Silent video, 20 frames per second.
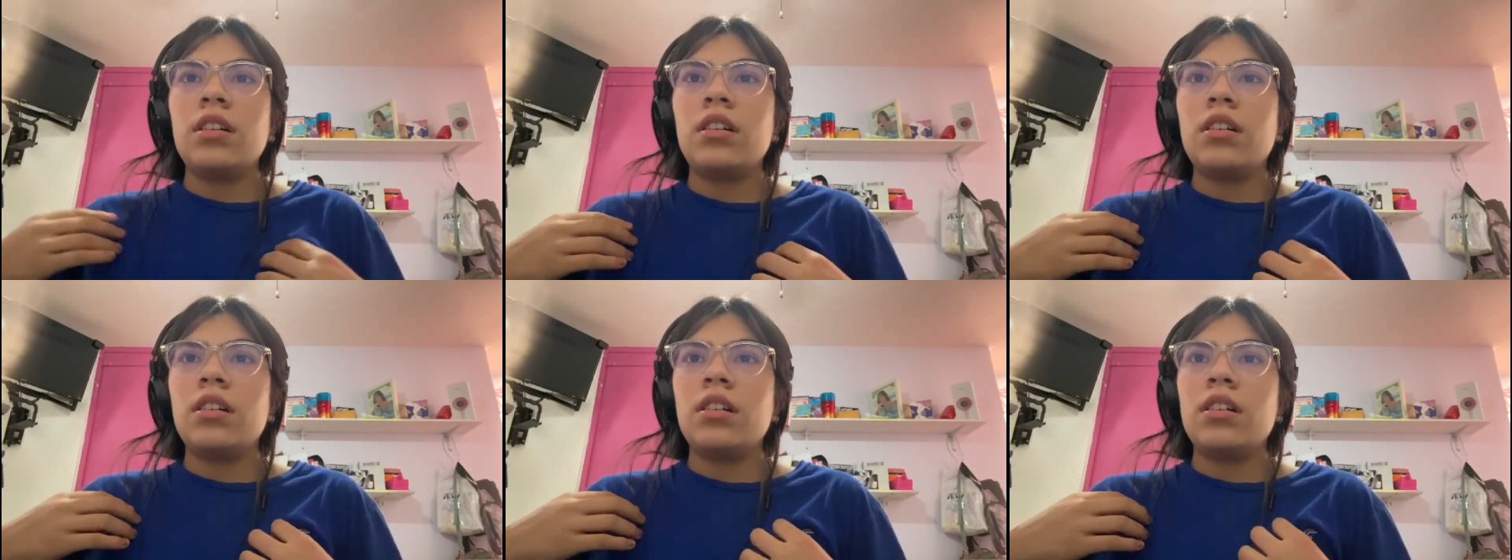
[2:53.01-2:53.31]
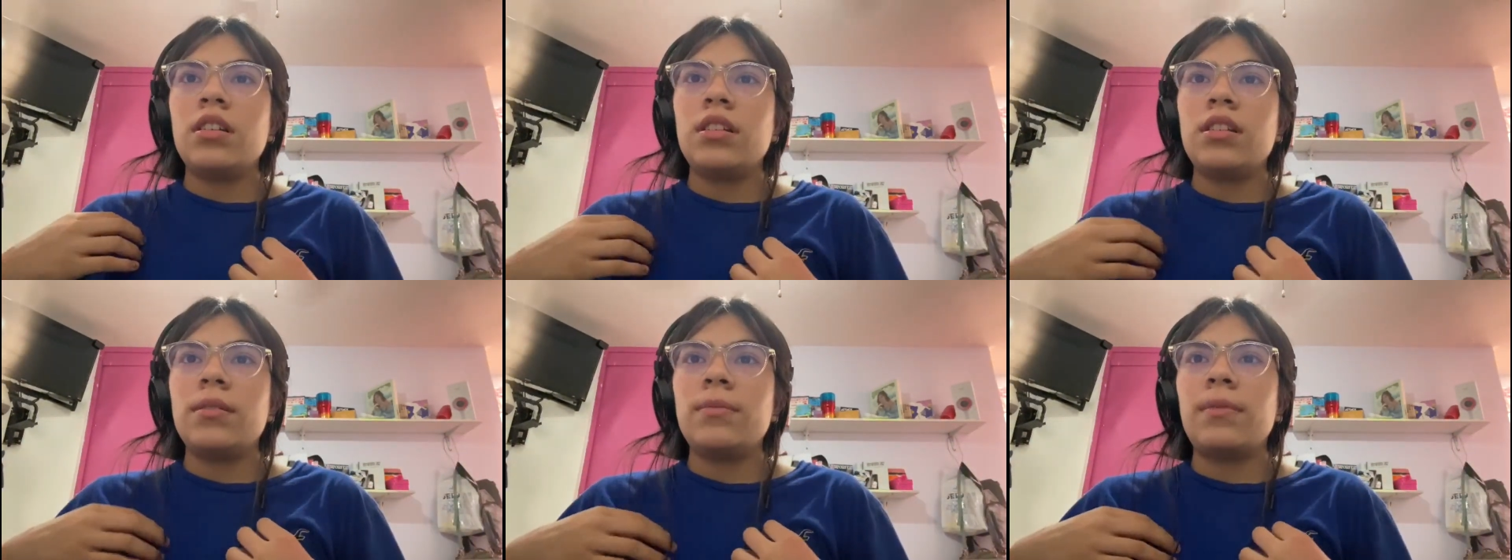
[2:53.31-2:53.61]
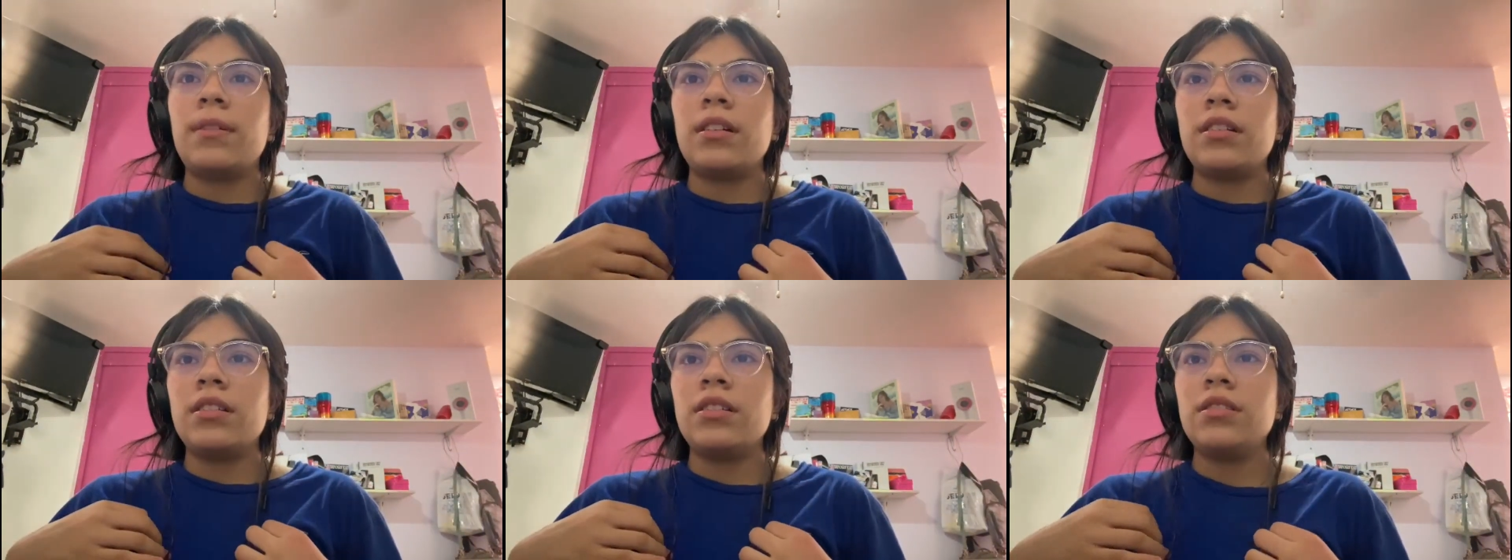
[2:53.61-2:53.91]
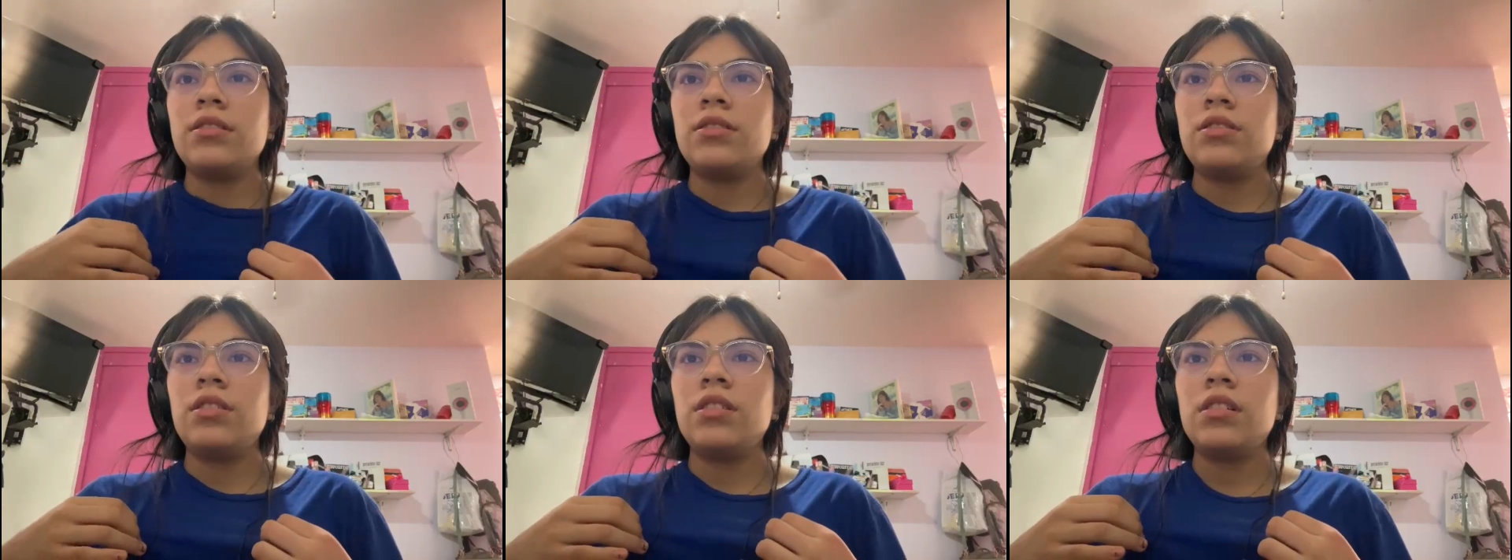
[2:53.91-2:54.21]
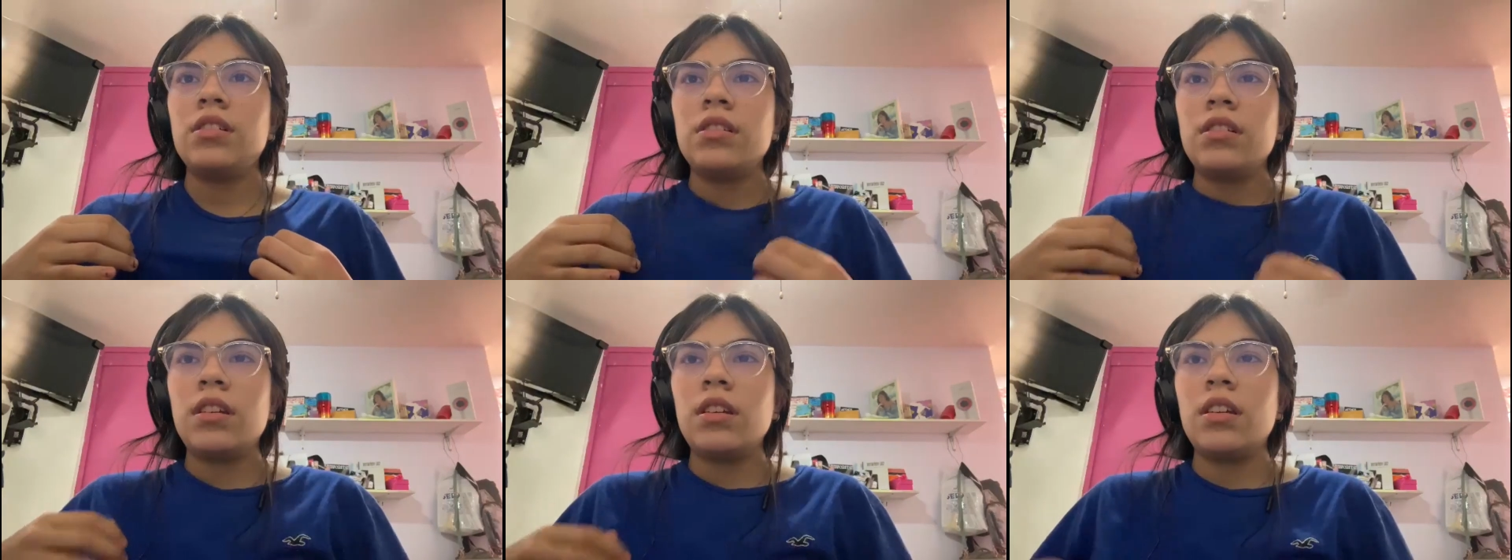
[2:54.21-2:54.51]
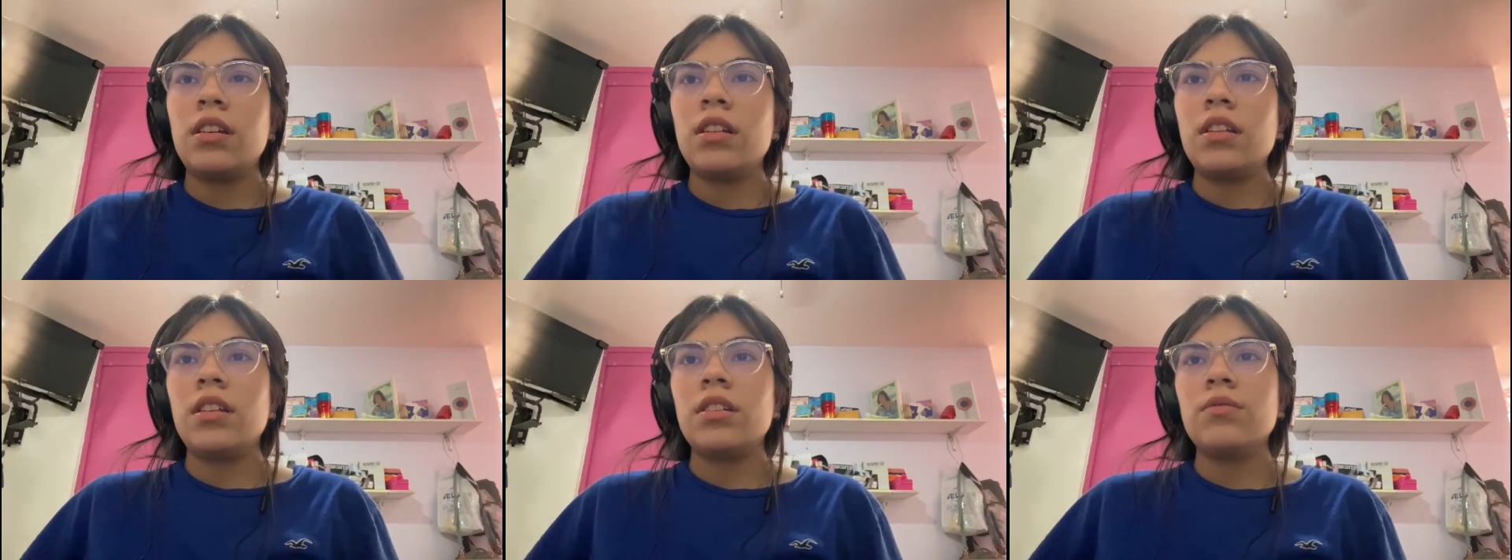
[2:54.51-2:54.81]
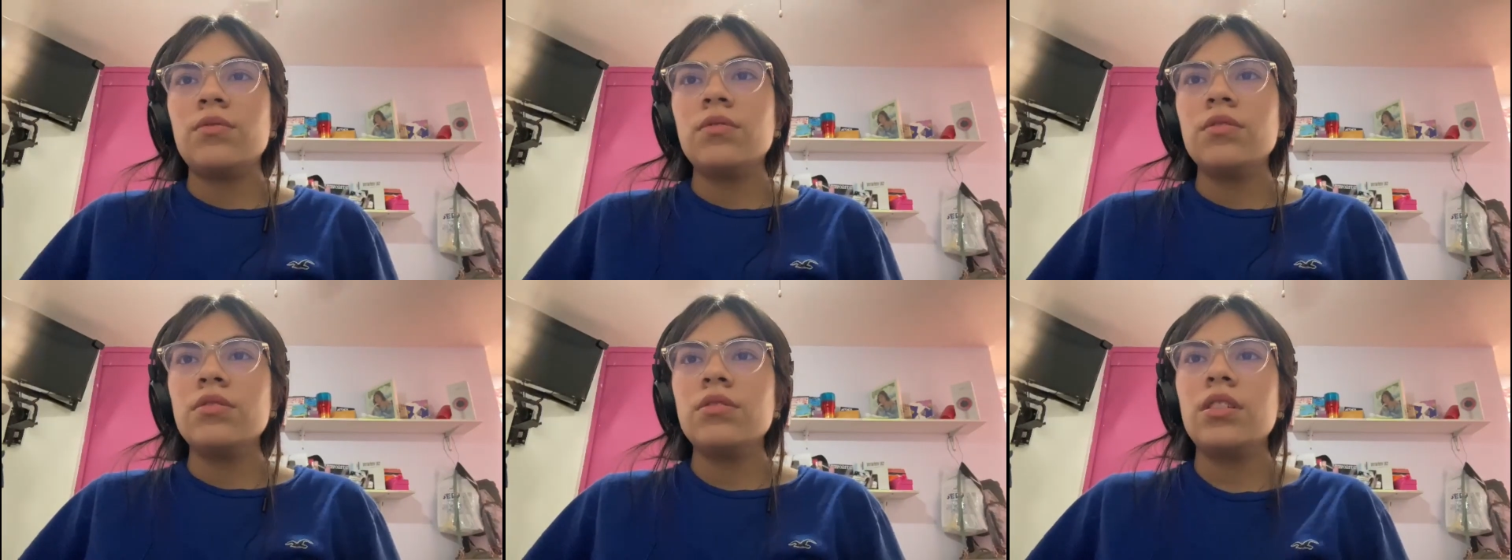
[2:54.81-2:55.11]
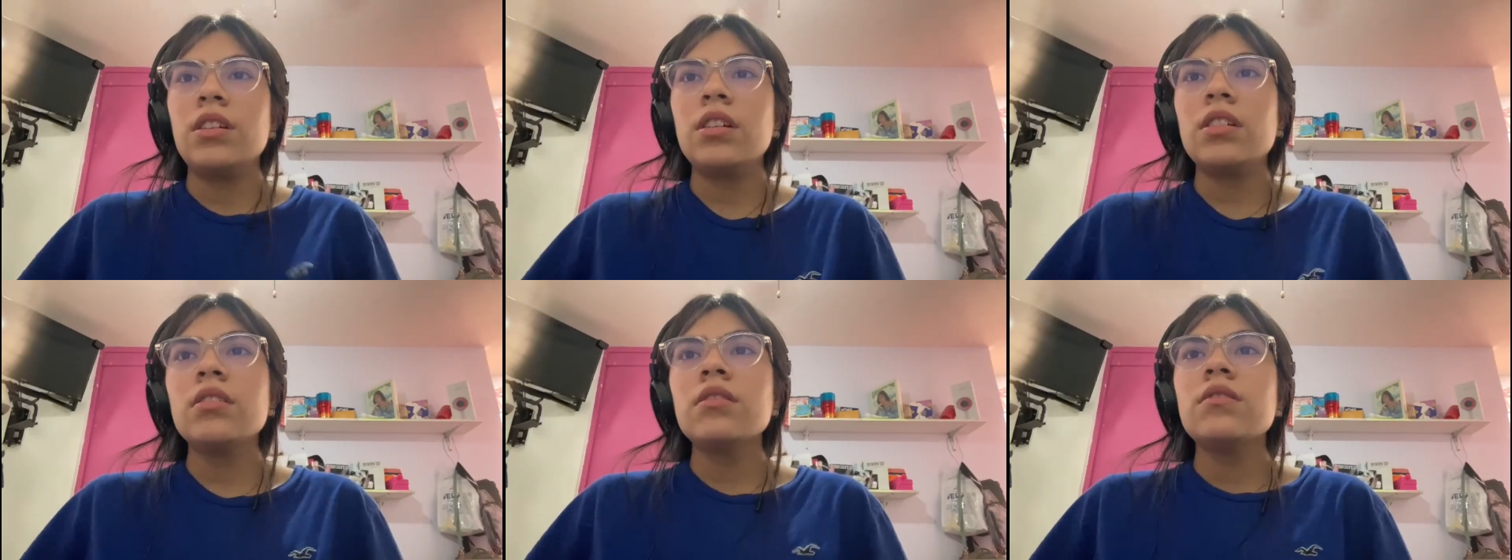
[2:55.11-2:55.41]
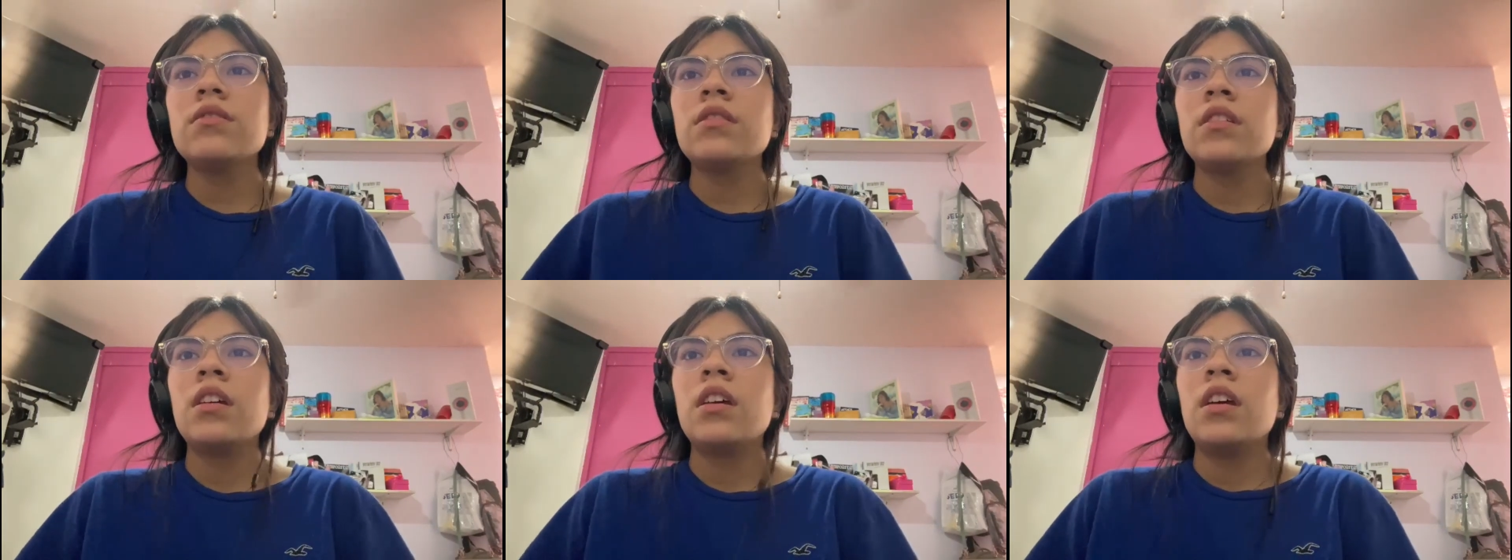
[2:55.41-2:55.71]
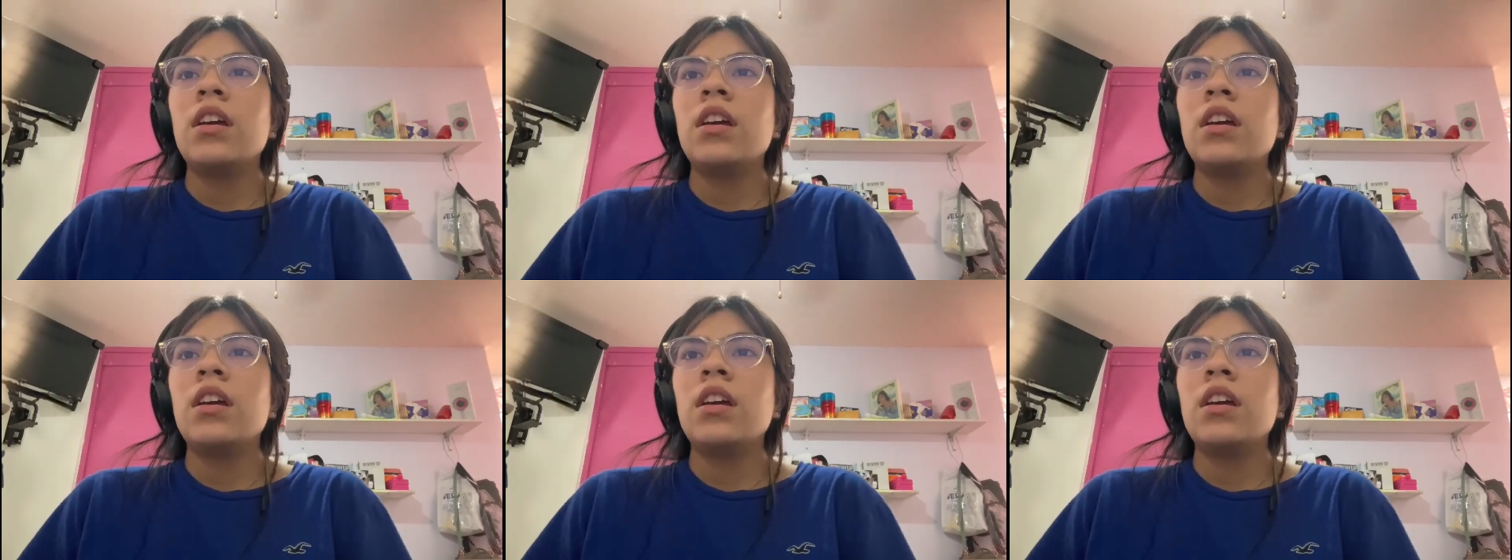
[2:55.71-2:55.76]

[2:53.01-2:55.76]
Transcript: the valence electron shells